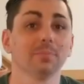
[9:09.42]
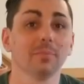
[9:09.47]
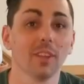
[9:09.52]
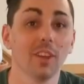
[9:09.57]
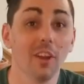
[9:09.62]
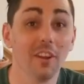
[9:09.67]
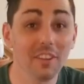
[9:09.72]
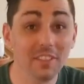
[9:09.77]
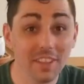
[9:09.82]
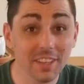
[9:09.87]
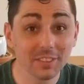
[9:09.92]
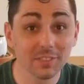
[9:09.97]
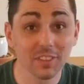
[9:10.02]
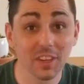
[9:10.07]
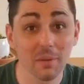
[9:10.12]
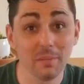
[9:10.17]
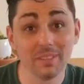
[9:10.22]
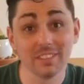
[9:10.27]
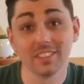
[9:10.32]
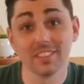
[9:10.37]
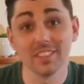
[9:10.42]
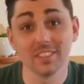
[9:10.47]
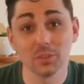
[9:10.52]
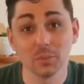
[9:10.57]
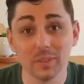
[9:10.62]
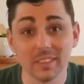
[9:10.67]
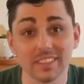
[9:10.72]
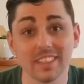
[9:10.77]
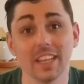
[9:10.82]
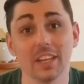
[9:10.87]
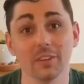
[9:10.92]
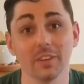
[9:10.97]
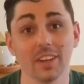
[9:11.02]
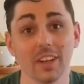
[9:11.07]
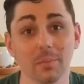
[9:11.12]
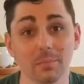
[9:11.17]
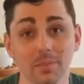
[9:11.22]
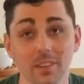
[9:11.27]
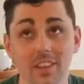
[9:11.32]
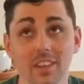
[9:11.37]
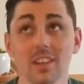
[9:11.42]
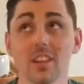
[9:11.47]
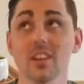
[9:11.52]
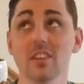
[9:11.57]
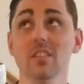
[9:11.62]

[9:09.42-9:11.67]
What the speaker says: All right, thanks for coming to this week's Hangry Hump Day.